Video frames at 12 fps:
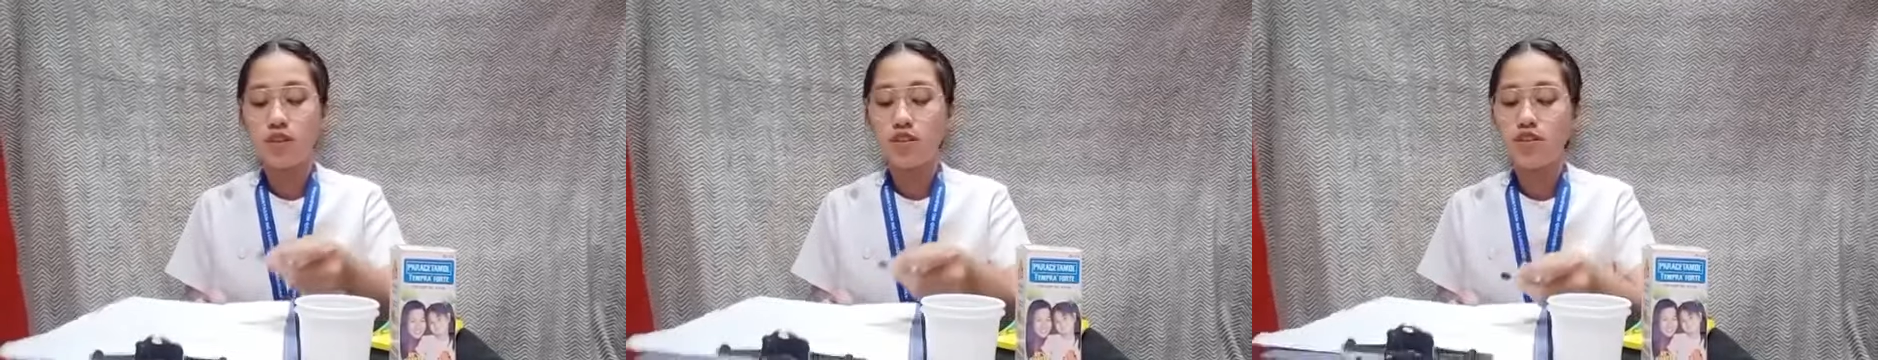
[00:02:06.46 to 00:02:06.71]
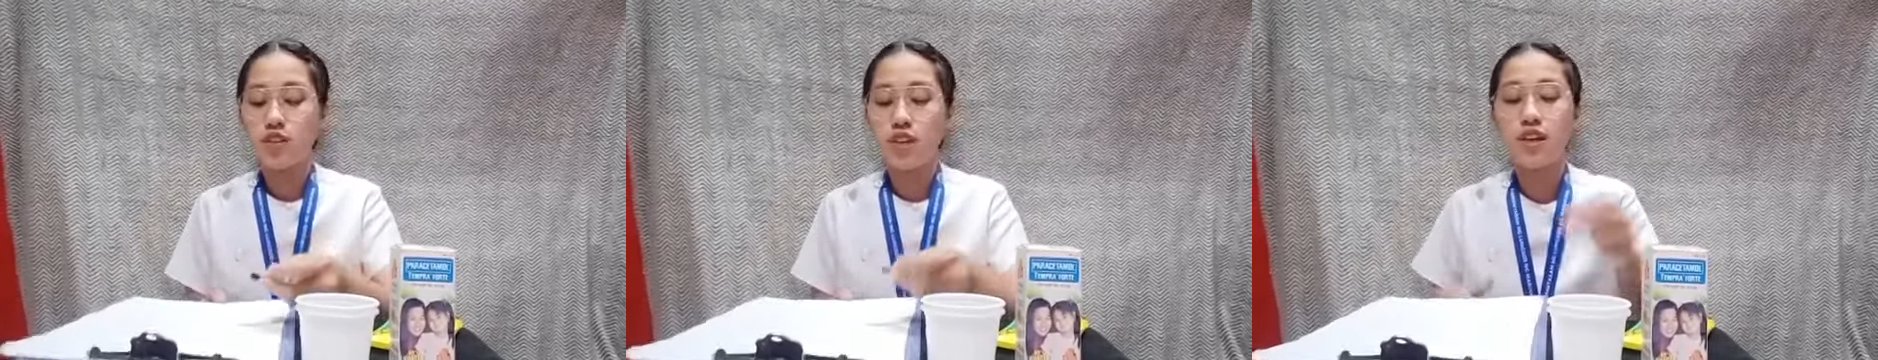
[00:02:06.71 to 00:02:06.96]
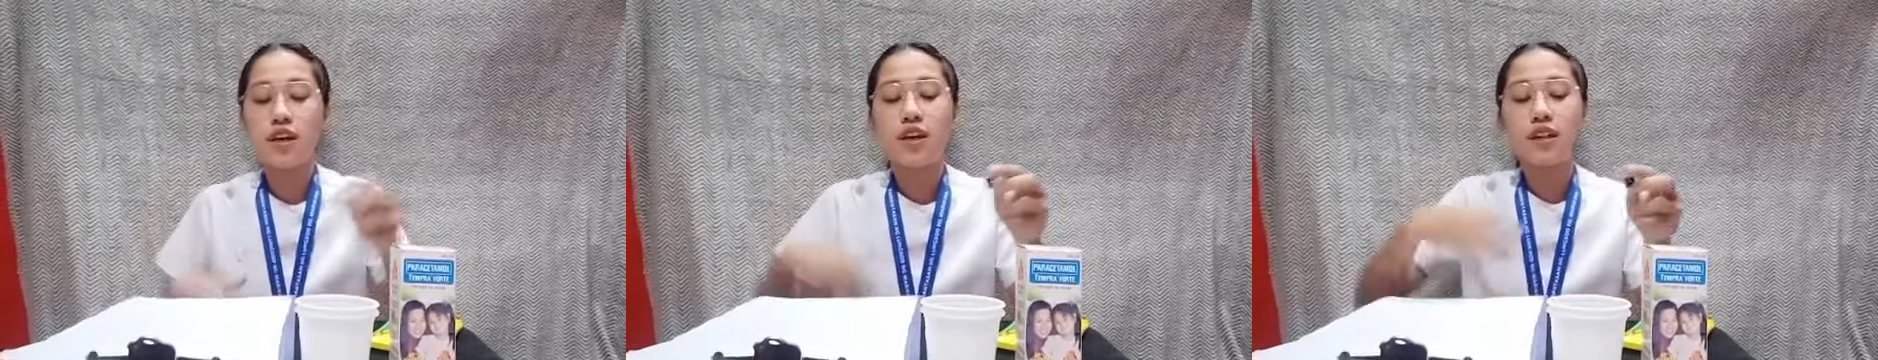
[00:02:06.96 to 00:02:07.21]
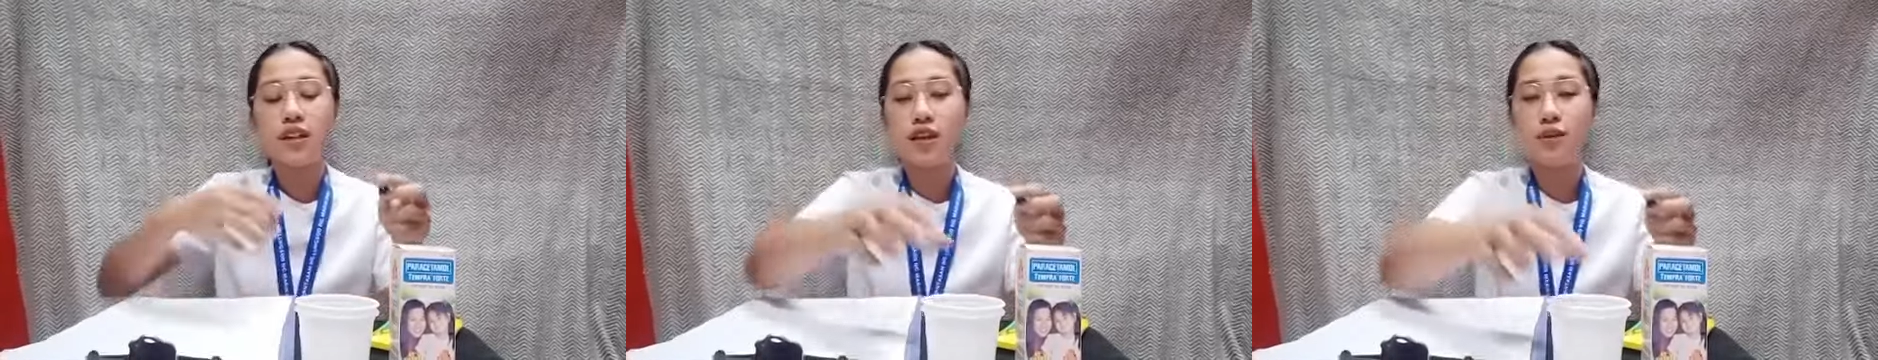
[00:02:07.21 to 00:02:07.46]
Check and
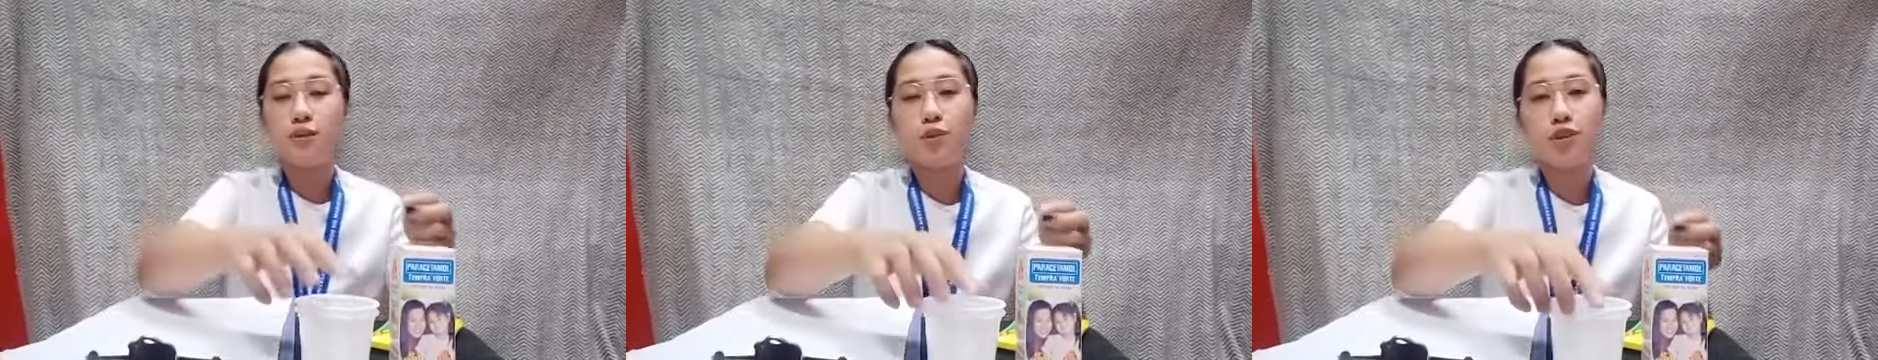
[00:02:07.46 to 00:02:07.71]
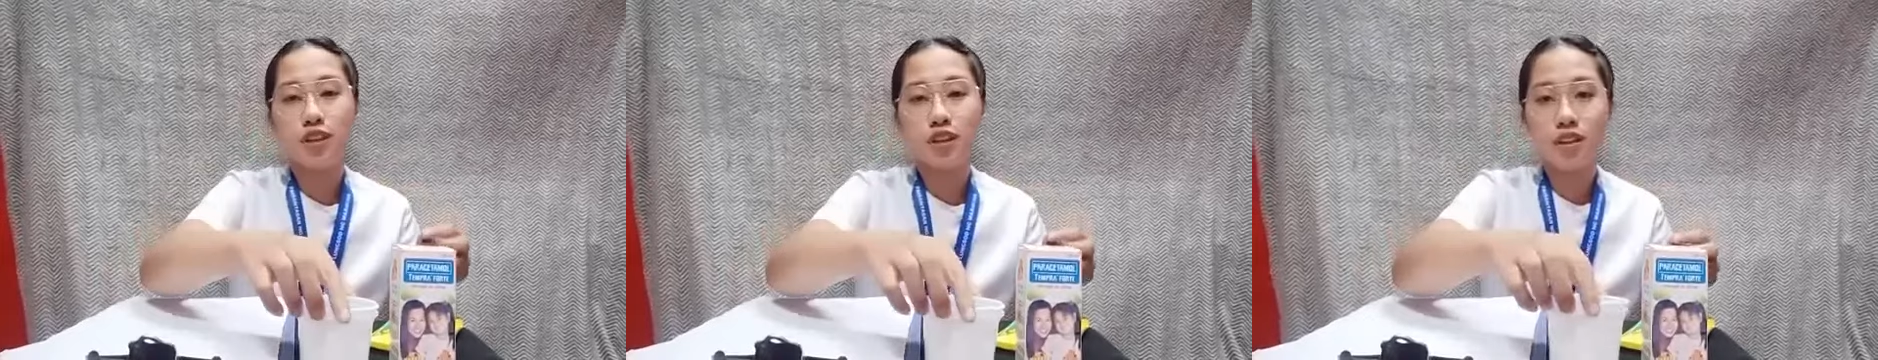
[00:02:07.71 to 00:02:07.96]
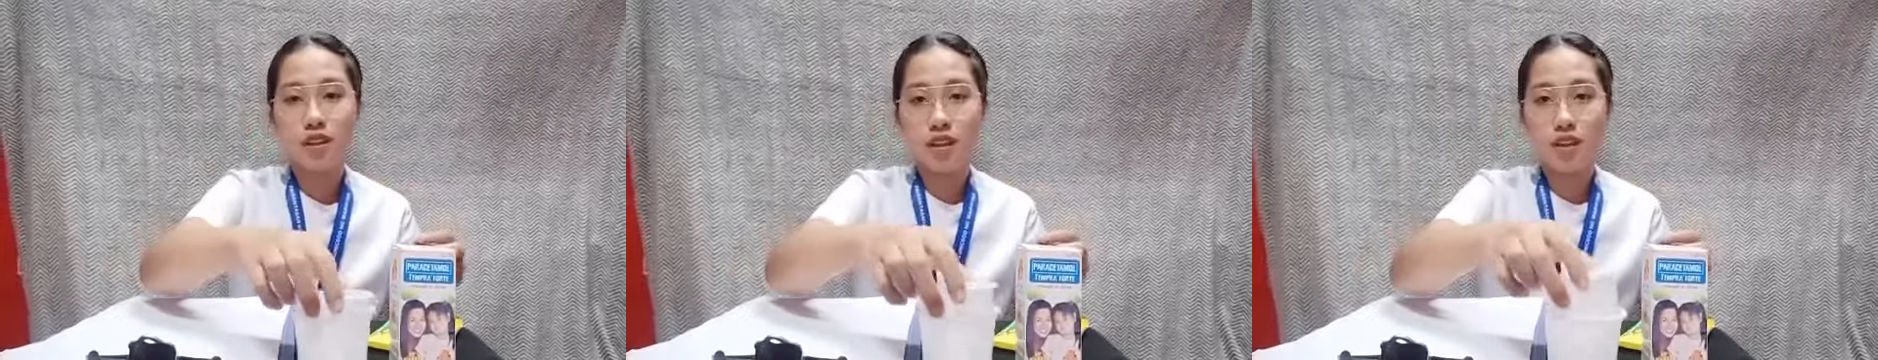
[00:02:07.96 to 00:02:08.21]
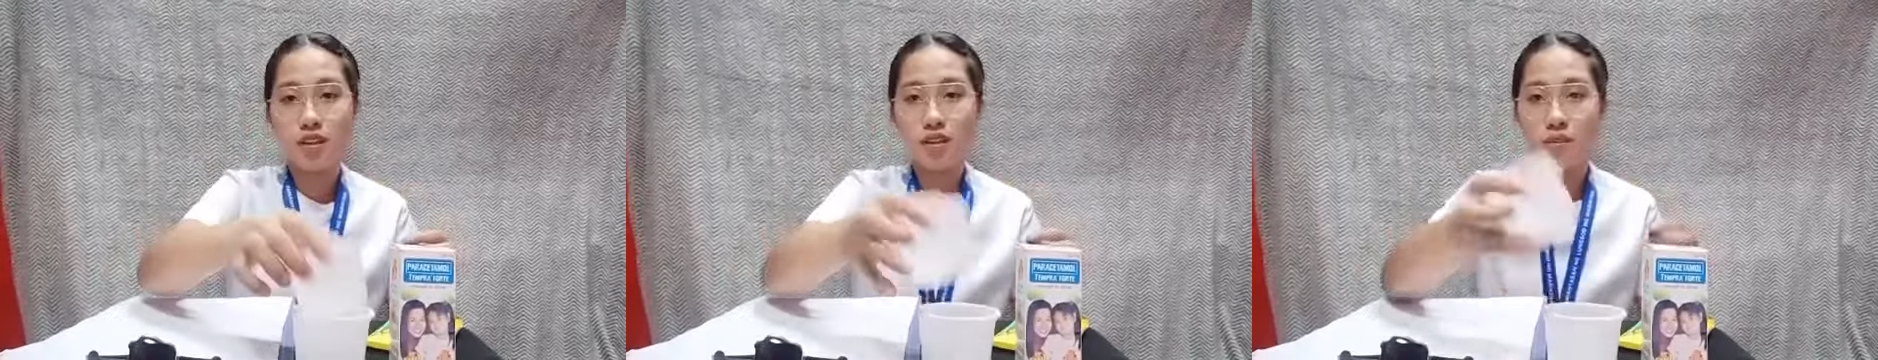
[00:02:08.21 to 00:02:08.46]
then put it
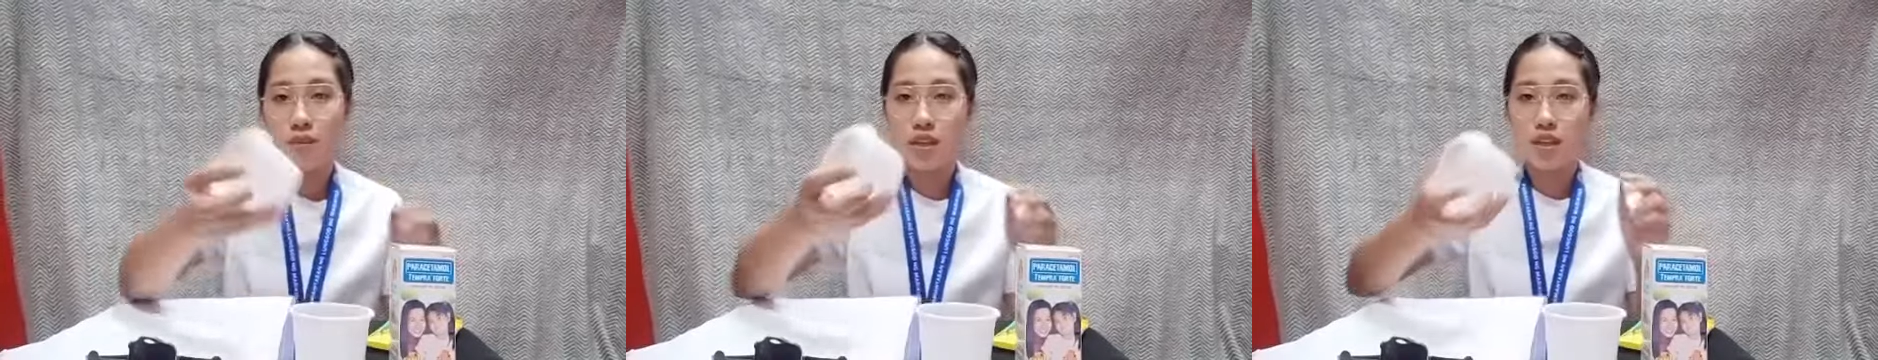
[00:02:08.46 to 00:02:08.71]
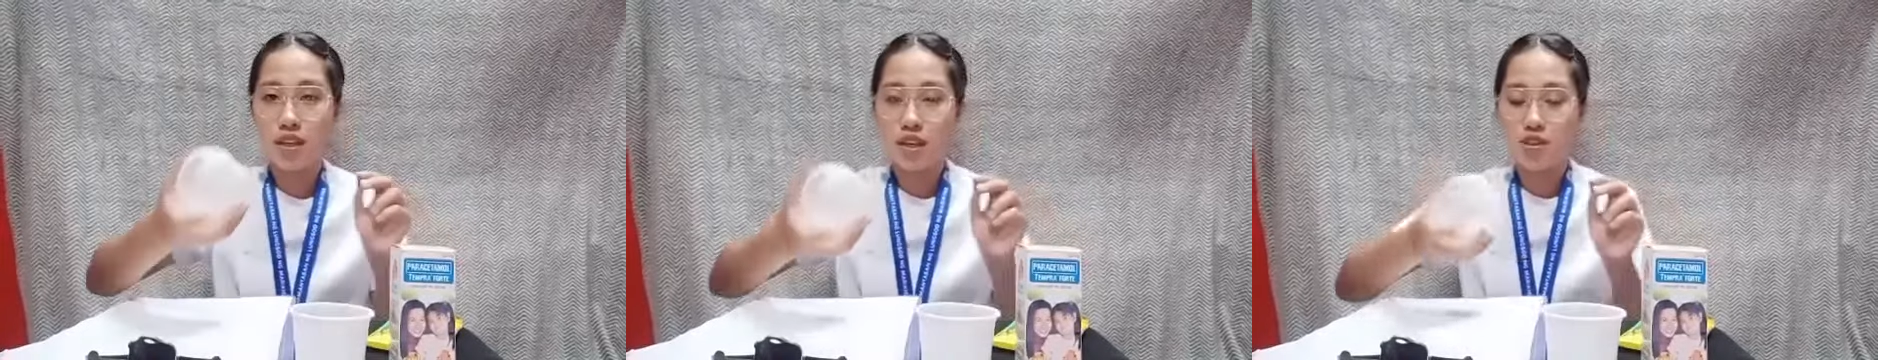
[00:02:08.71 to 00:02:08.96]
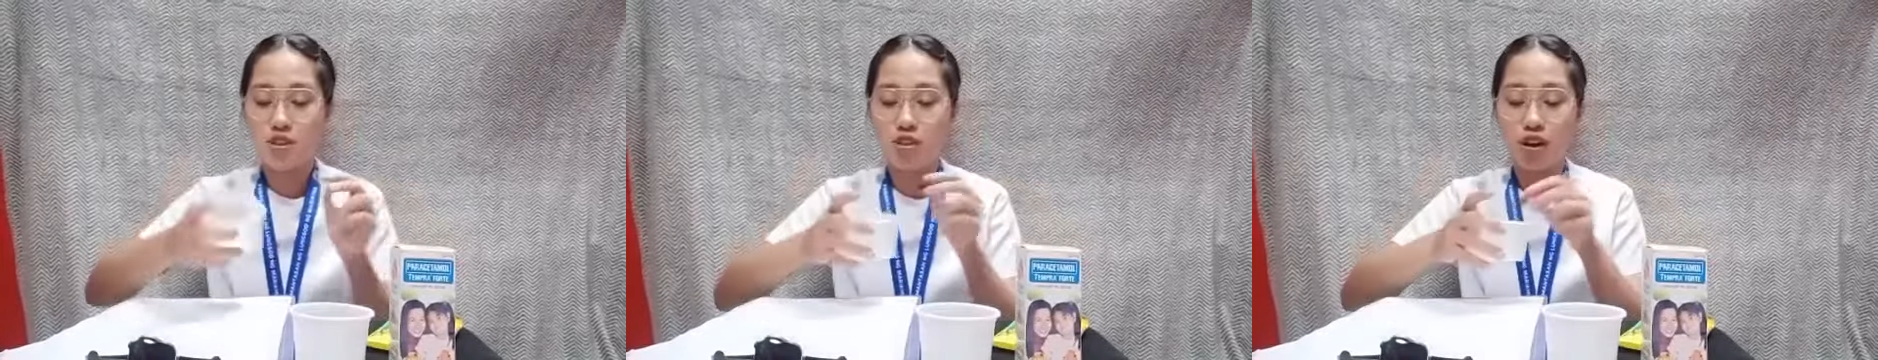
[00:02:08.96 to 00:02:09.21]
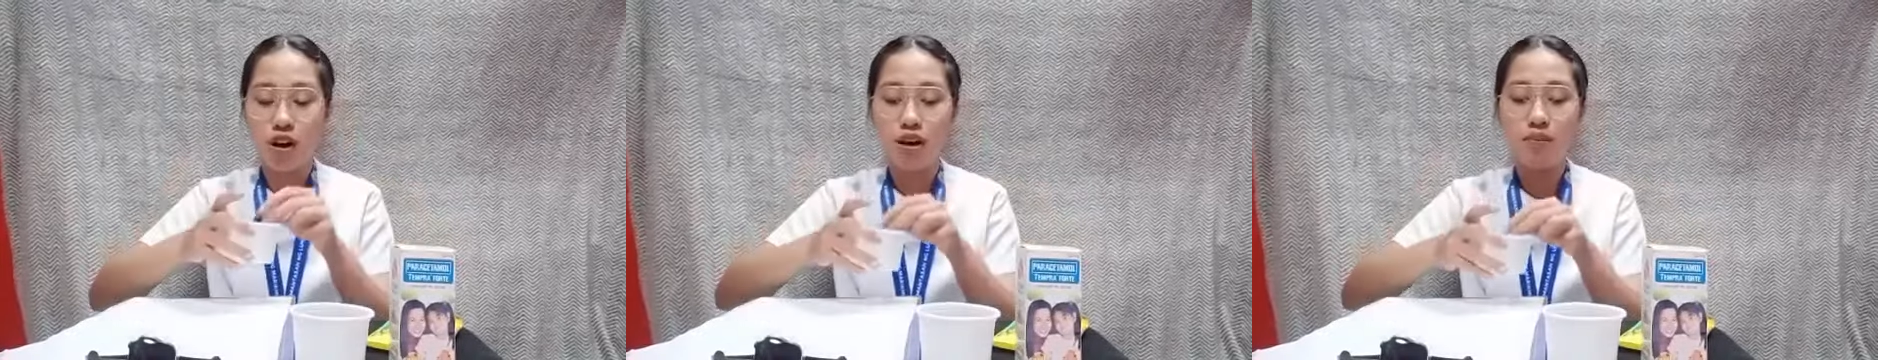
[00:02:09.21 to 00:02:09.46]
in the medication
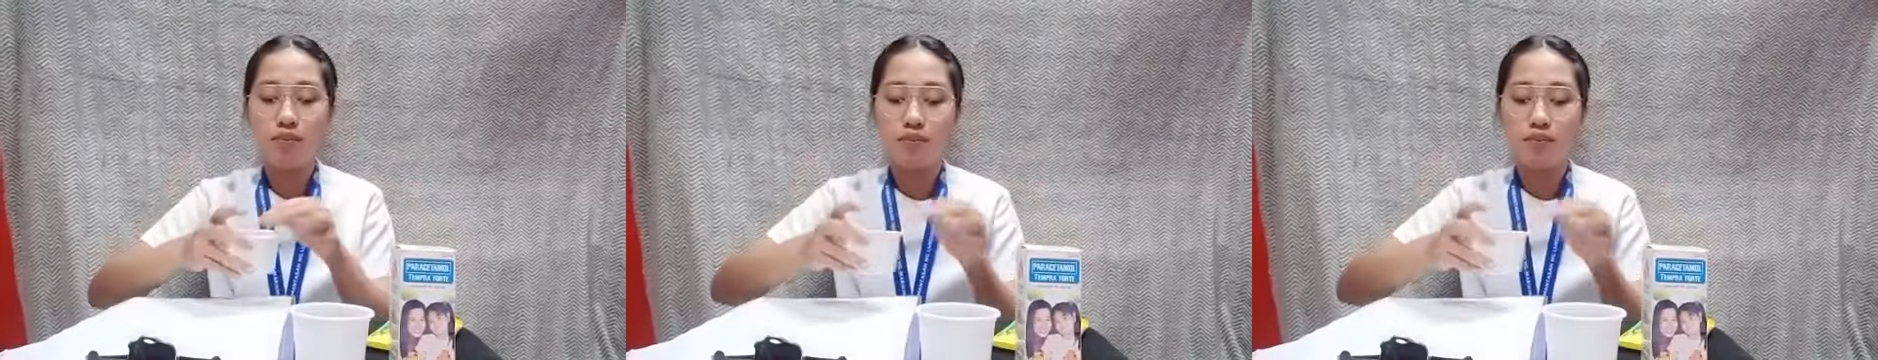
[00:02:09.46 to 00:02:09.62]
cup.